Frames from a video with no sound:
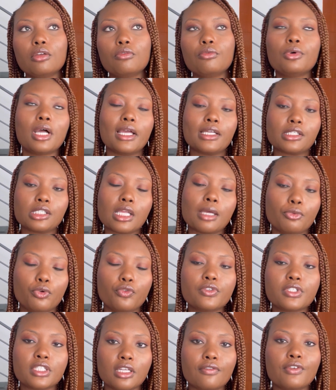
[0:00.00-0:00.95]
Well, actually I
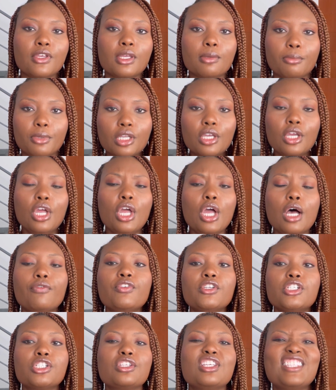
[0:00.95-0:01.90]
moved stuff in, but
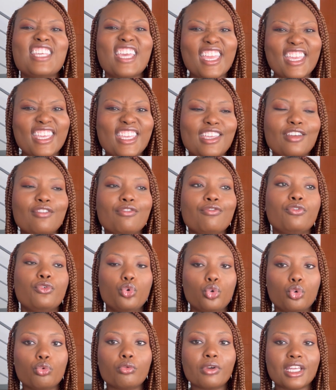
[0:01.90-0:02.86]
officially taking
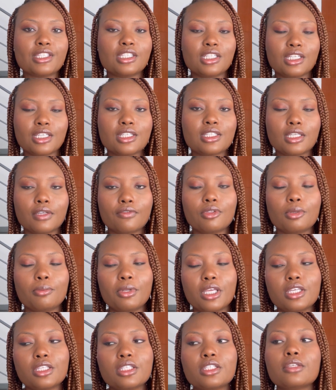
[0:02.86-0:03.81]
full residence of the
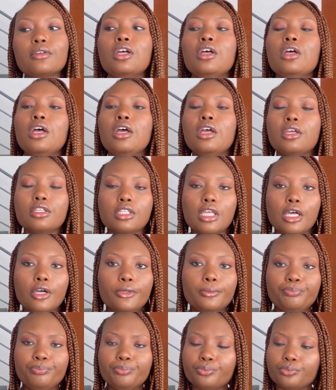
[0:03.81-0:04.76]
place. So,